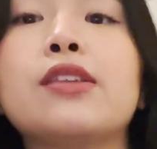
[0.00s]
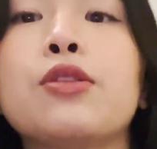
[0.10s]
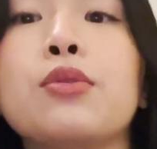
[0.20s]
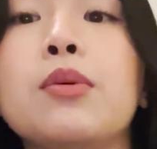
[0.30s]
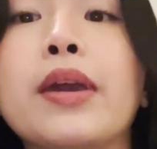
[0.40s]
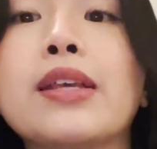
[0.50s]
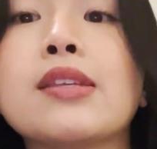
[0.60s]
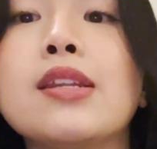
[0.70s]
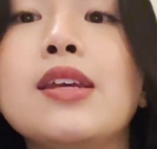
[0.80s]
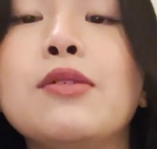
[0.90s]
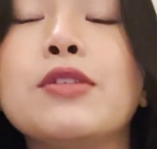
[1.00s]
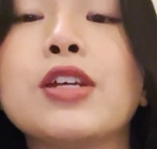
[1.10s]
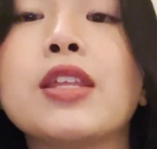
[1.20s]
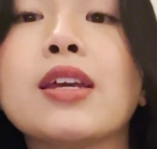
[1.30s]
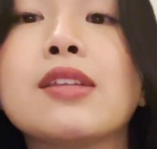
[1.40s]
3 wicks in it, which
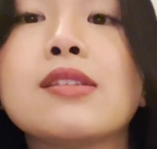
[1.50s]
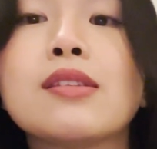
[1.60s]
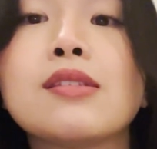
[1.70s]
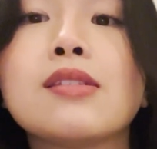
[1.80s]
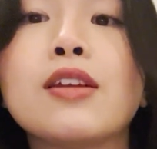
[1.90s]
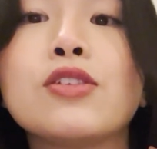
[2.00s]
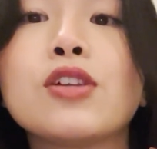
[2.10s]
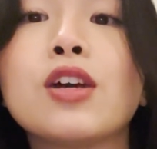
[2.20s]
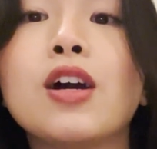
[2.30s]
I think is such